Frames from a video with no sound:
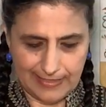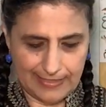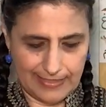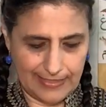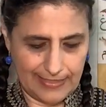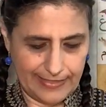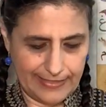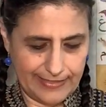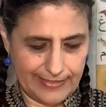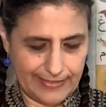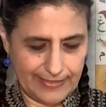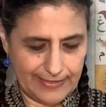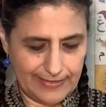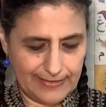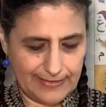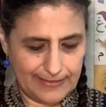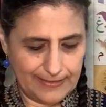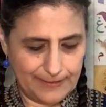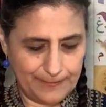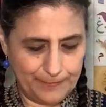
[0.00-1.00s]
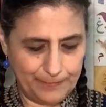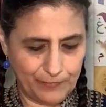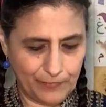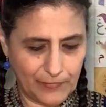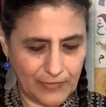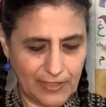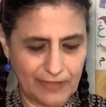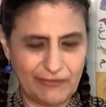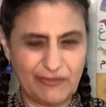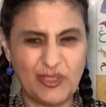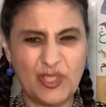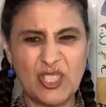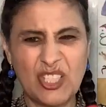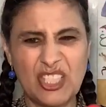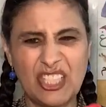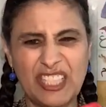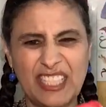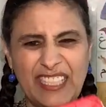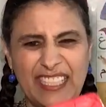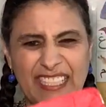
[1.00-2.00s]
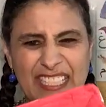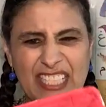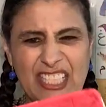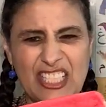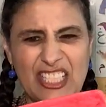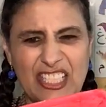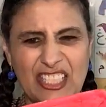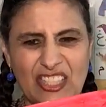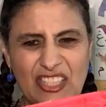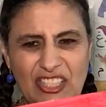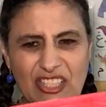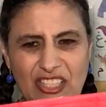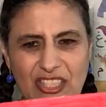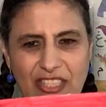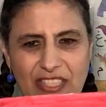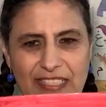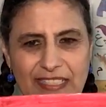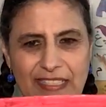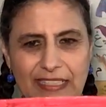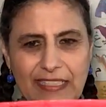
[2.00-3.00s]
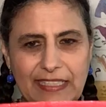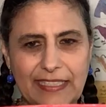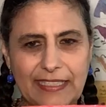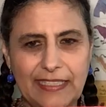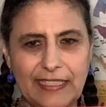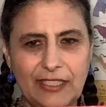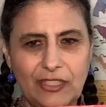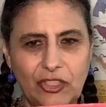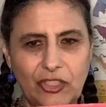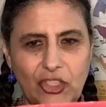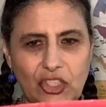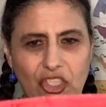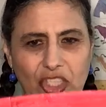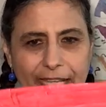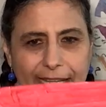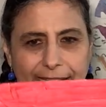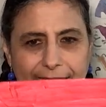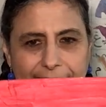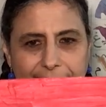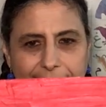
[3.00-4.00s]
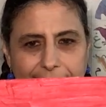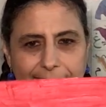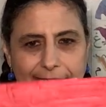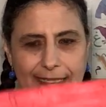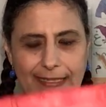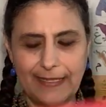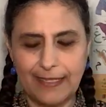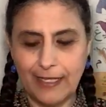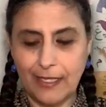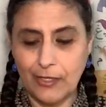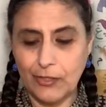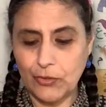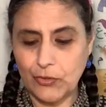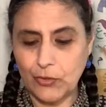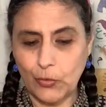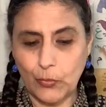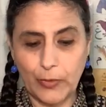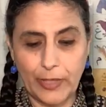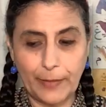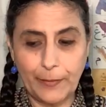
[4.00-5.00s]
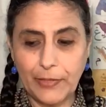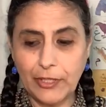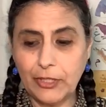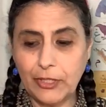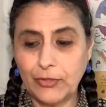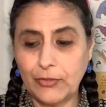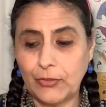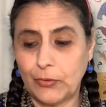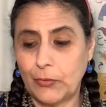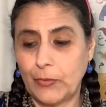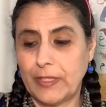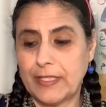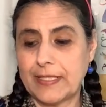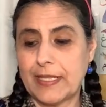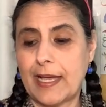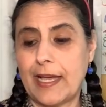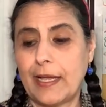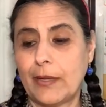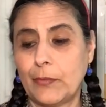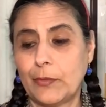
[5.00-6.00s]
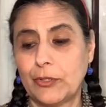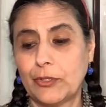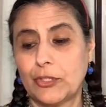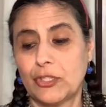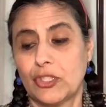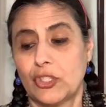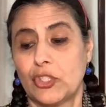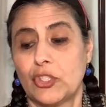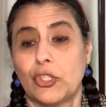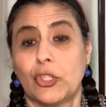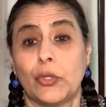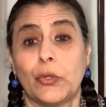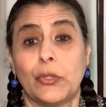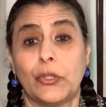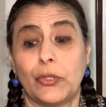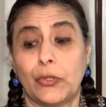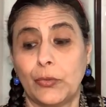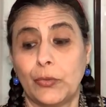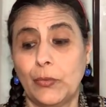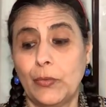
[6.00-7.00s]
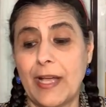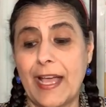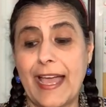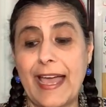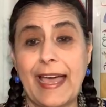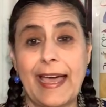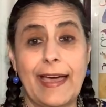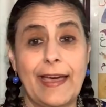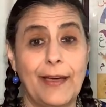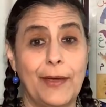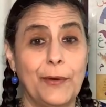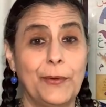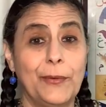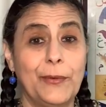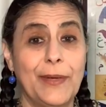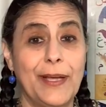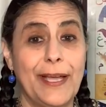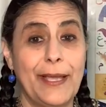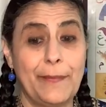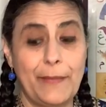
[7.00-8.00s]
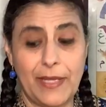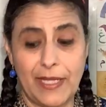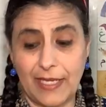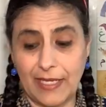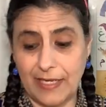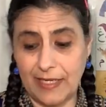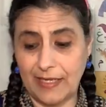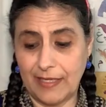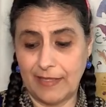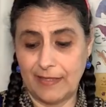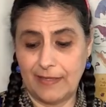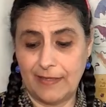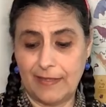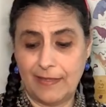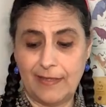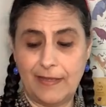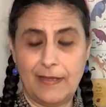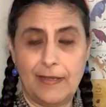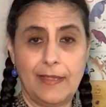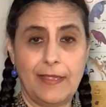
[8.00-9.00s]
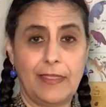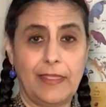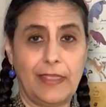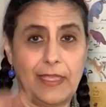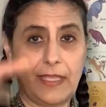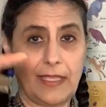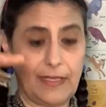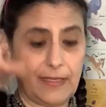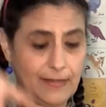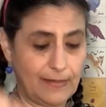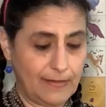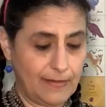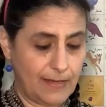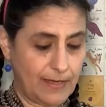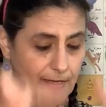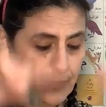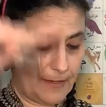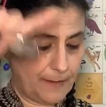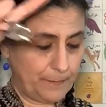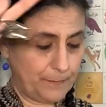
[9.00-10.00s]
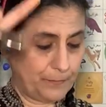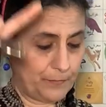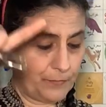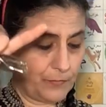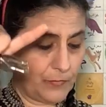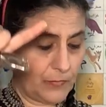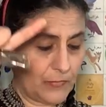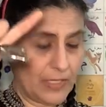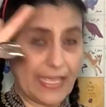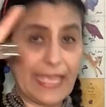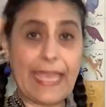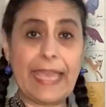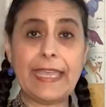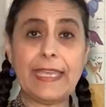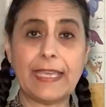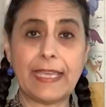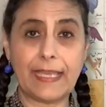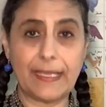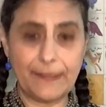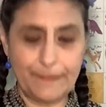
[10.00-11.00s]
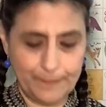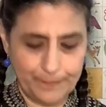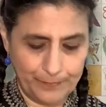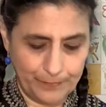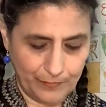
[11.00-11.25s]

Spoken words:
And unfortunately, it still looks a little shiny. So what I'm going to do is I will just show you how I made the hanging.